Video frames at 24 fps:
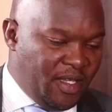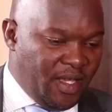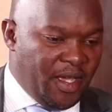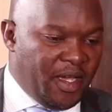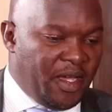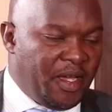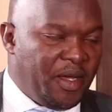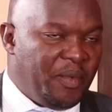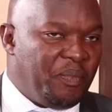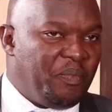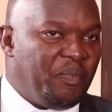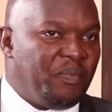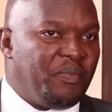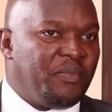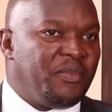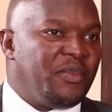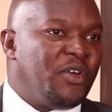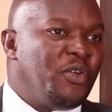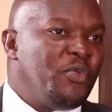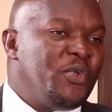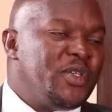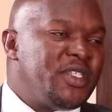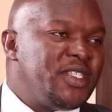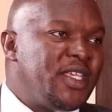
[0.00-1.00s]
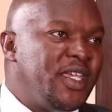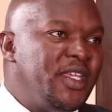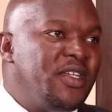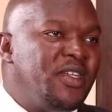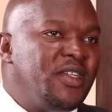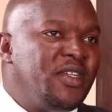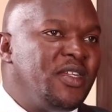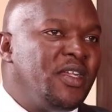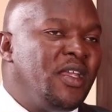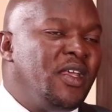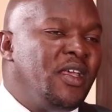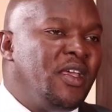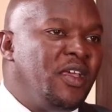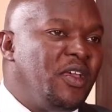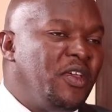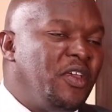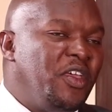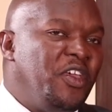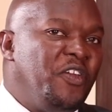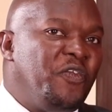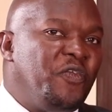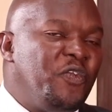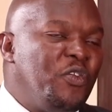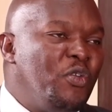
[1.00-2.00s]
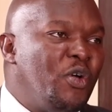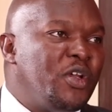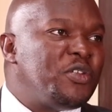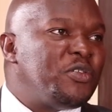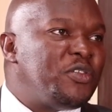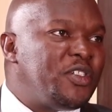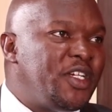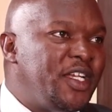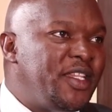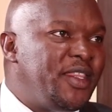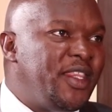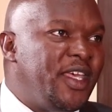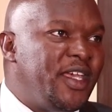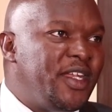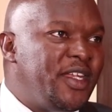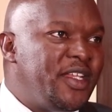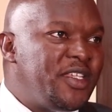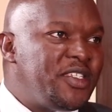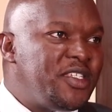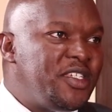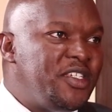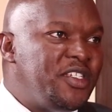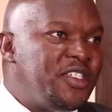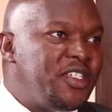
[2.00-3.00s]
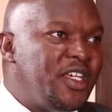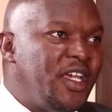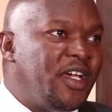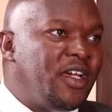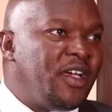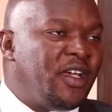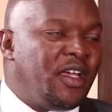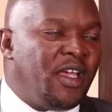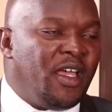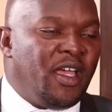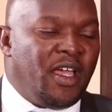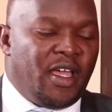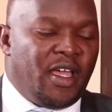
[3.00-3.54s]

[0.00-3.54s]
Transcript: Um, we said if you want to trade the NSE share,